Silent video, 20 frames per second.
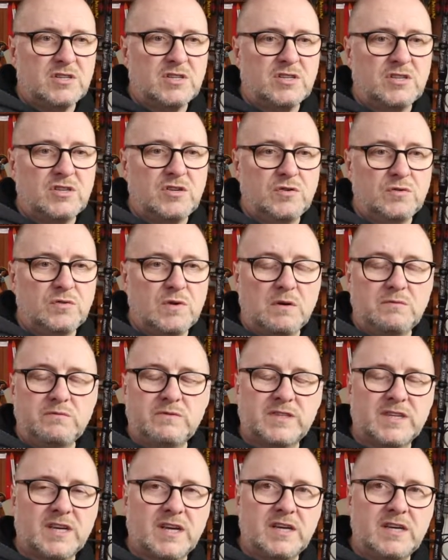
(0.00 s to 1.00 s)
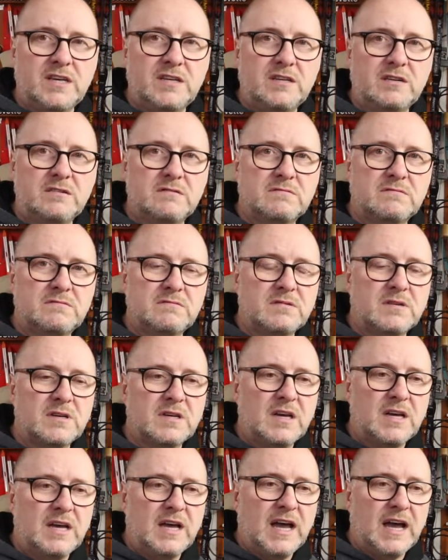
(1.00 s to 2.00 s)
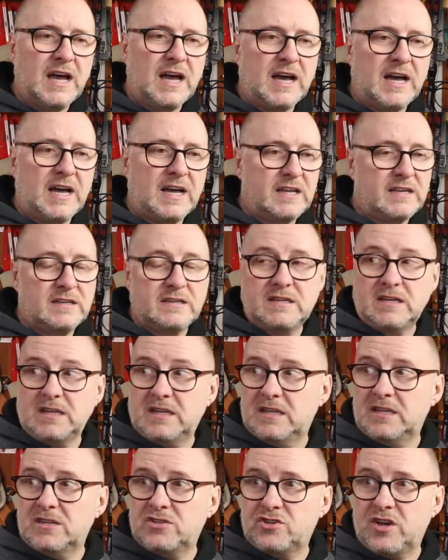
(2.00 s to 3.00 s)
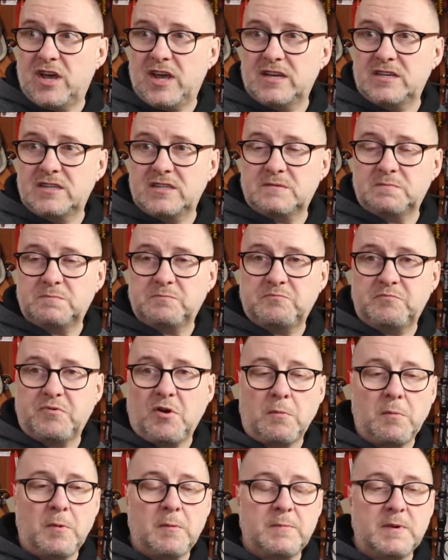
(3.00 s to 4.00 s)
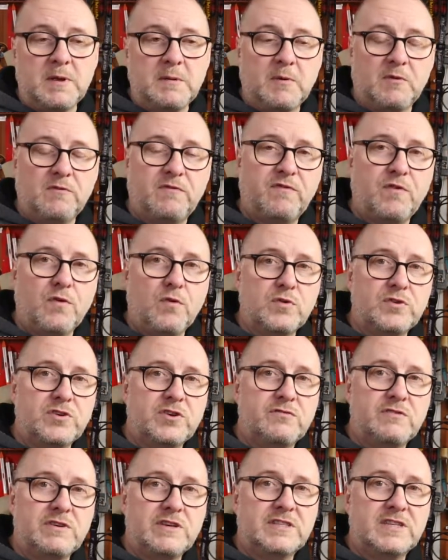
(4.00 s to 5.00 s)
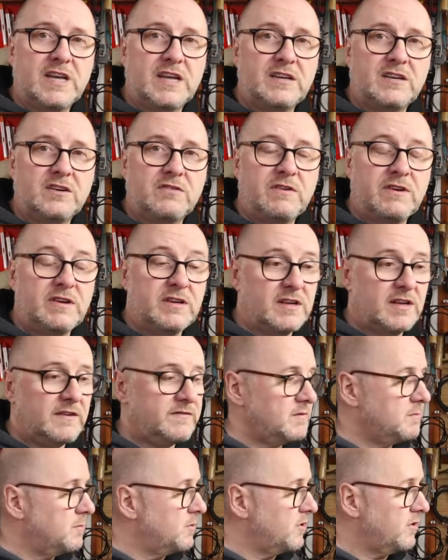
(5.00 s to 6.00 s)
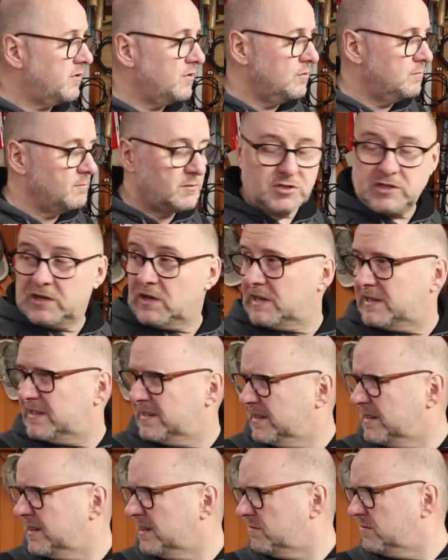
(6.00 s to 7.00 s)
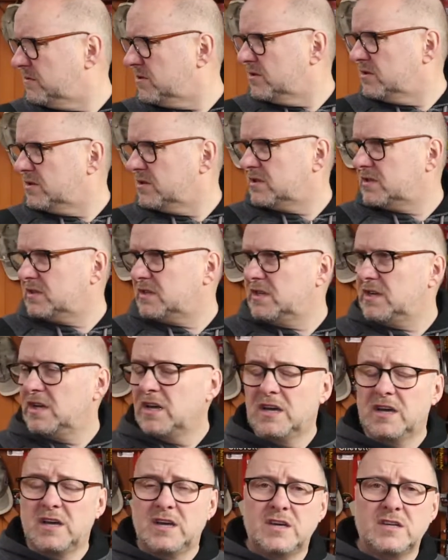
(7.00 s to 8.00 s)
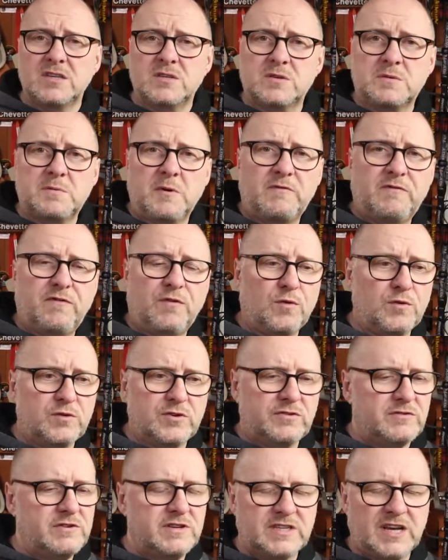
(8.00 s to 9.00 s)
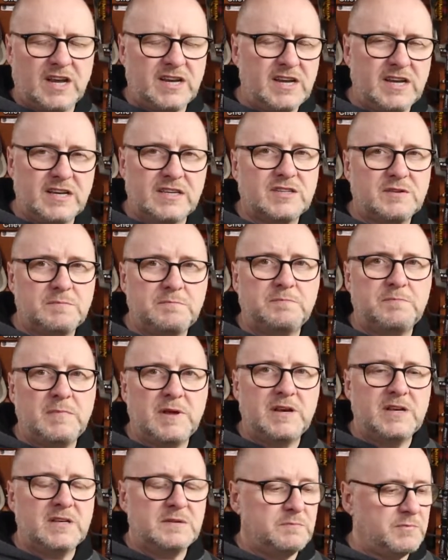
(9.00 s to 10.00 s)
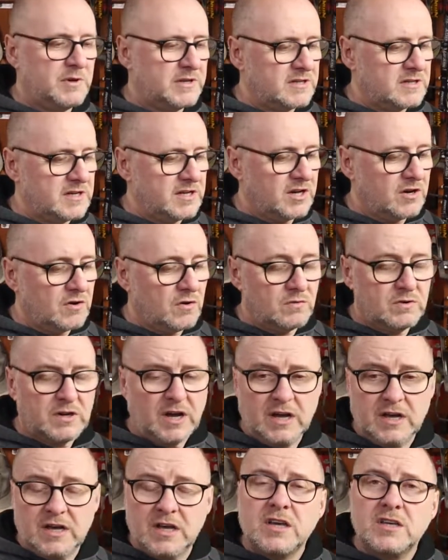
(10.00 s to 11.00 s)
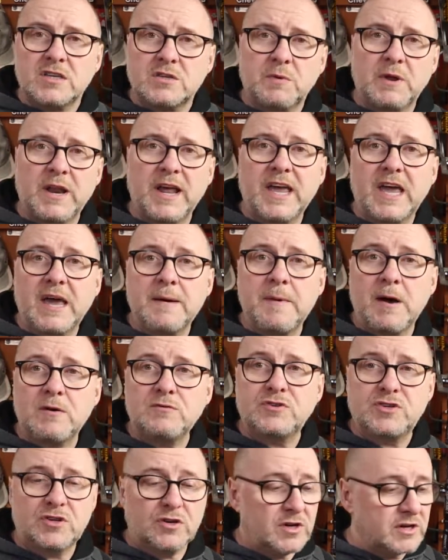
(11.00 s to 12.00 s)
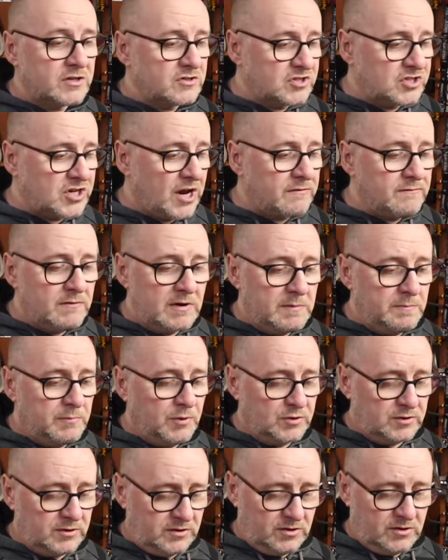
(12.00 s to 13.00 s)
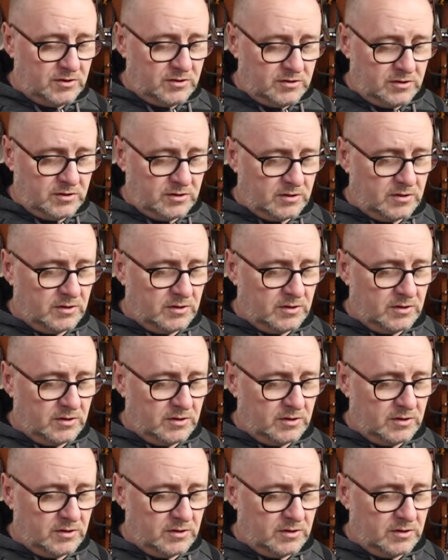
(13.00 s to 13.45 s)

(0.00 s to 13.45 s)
two outside. And in the shed, it's probably about 4 degrees centigrade. I'll have to put a thermostat out here to see. So it's about 4 degrees centigrade. It is bitterly cold. So when I come out here, I generally put the